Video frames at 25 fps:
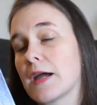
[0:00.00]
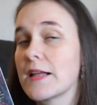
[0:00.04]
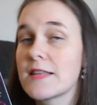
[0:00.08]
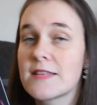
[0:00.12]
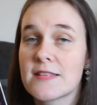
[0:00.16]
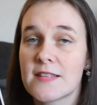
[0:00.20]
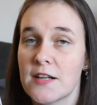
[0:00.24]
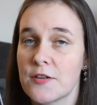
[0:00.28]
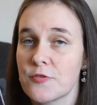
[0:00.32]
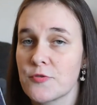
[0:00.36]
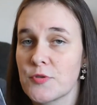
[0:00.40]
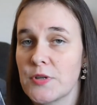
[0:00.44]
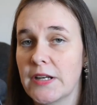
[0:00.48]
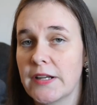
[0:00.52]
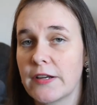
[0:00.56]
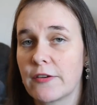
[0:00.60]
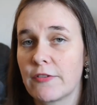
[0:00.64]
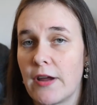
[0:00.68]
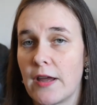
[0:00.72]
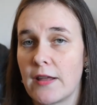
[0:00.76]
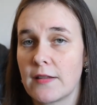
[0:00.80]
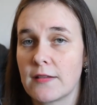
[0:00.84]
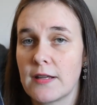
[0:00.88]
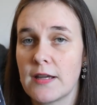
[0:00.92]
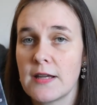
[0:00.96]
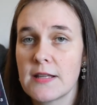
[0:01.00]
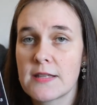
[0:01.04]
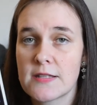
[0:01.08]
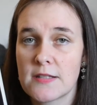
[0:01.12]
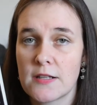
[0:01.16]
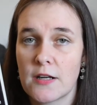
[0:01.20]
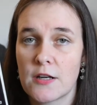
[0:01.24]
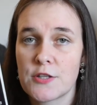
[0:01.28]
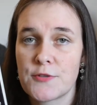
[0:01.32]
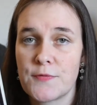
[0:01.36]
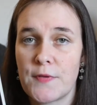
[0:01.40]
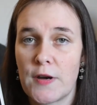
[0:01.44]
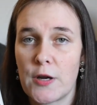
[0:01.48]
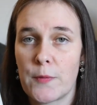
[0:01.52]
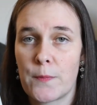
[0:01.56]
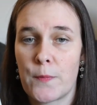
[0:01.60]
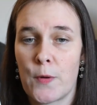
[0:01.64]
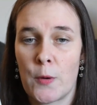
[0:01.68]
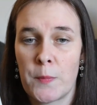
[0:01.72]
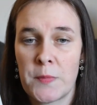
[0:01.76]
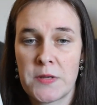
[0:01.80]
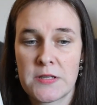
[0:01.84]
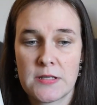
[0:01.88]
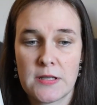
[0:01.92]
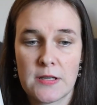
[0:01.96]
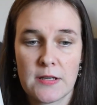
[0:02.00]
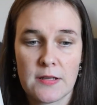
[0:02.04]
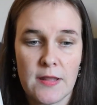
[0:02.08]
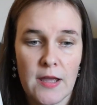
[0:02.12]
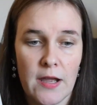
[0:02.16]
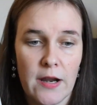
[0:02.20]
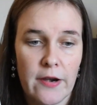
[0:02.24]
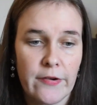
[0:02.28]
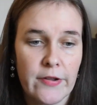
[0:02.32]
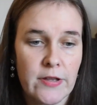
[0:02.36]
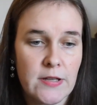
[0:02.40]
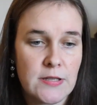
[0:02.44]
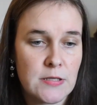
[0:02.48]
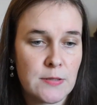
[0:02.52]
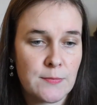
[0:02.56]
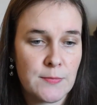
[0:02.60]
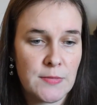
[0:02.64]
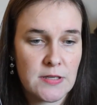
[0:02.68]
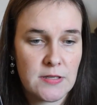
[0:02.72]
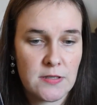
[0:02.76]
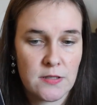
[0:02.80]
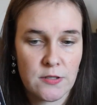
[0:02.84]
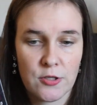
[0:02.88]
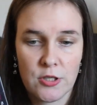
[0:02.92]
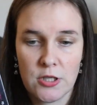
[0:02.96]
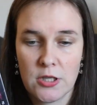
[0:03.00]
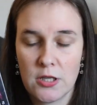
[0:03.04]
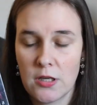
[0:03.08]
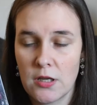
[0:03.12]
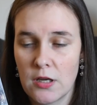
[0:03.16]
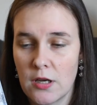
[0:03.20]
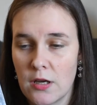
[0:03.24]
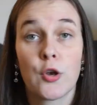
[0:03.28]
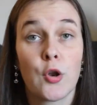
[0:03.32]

it starts really great. It starts very promising. There is a mystery.